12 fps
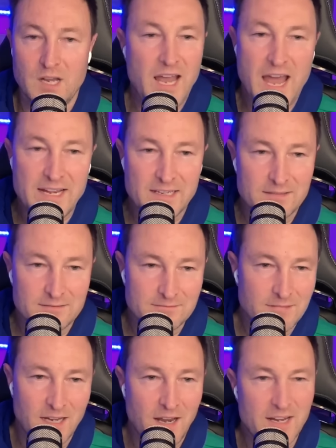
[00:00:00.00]
I hate it.
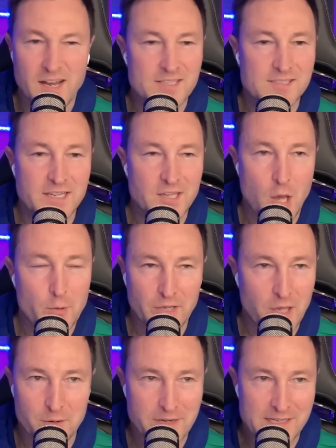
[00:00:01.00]
I like I just say
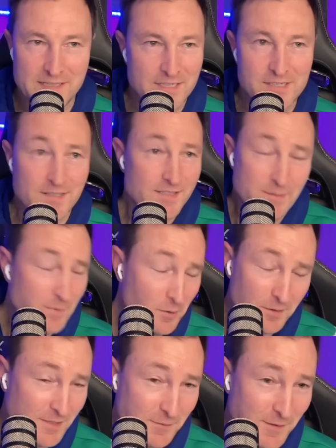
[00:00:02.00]
co-occurring conditions to be
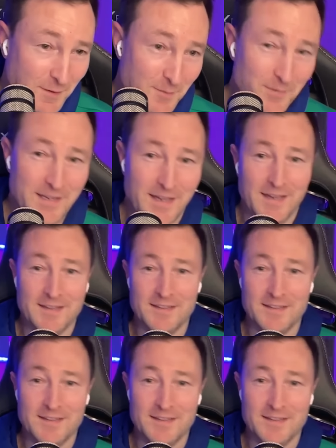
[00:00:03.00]
honest with you. But yeah, yeah.